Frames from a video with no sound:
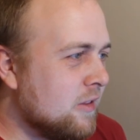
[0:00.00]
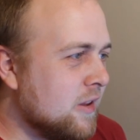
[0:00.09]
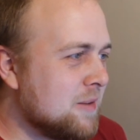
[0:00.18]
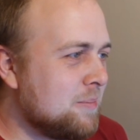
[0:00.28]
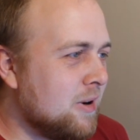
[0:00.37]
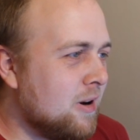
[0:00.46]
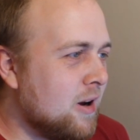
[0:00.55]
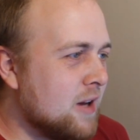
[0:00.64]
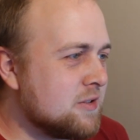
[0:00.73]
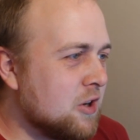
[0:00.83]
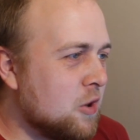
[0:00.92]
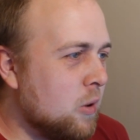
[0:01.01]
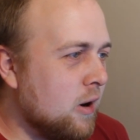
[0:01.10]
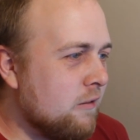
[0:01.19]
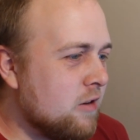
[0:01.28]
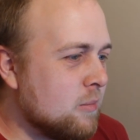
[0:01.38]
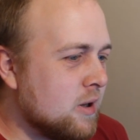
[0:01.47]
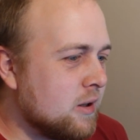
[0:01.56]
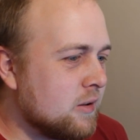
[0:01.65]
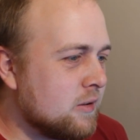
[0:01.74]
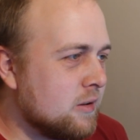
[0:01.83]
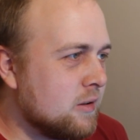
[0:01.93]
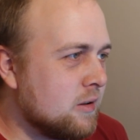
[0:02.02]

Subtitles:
This bar has an aquarium in it.